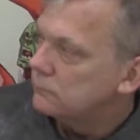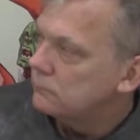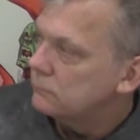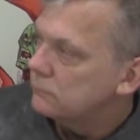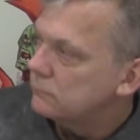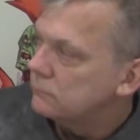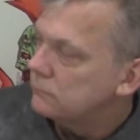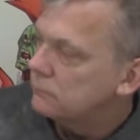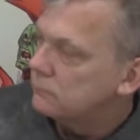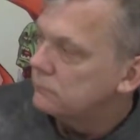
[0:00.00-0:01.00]

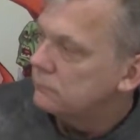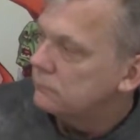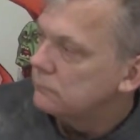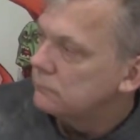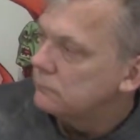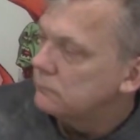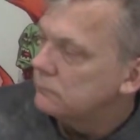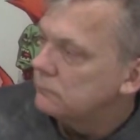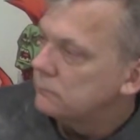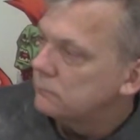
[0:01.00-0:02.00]

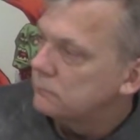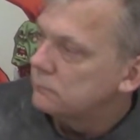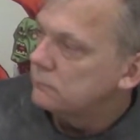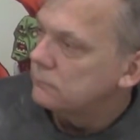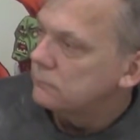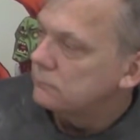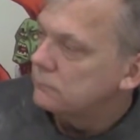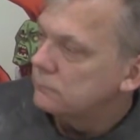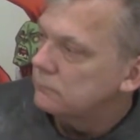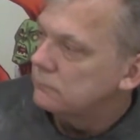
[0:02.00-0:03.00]

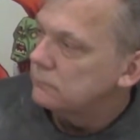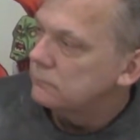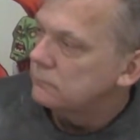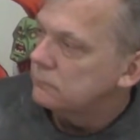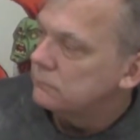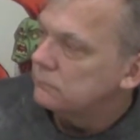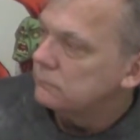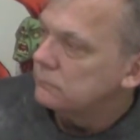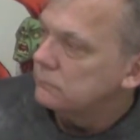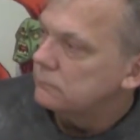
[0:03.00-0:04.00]

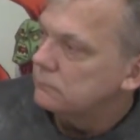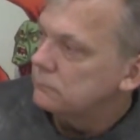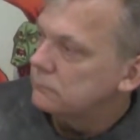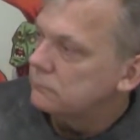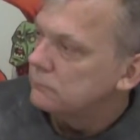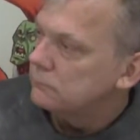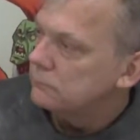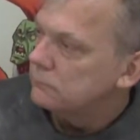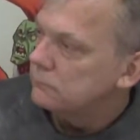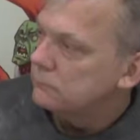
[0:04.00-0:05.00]

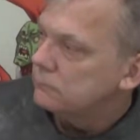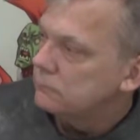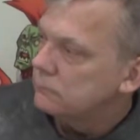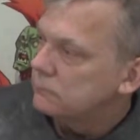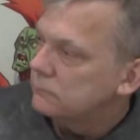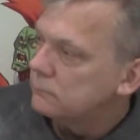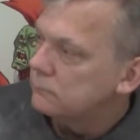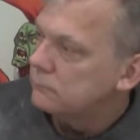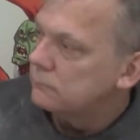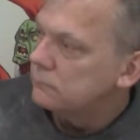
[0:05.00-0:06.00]

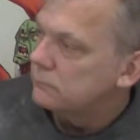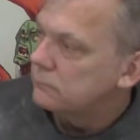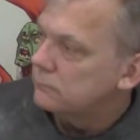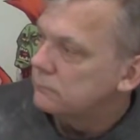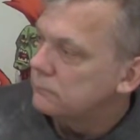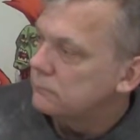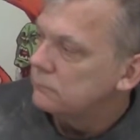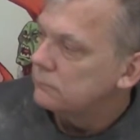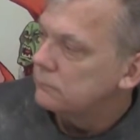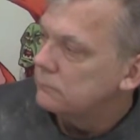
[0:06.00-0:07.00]

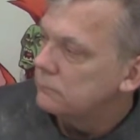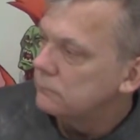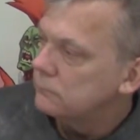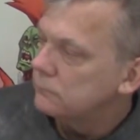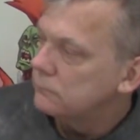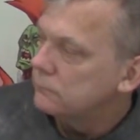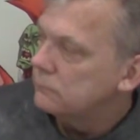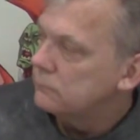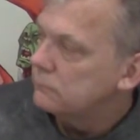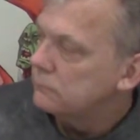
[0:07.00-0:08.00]
The person shown says nothing.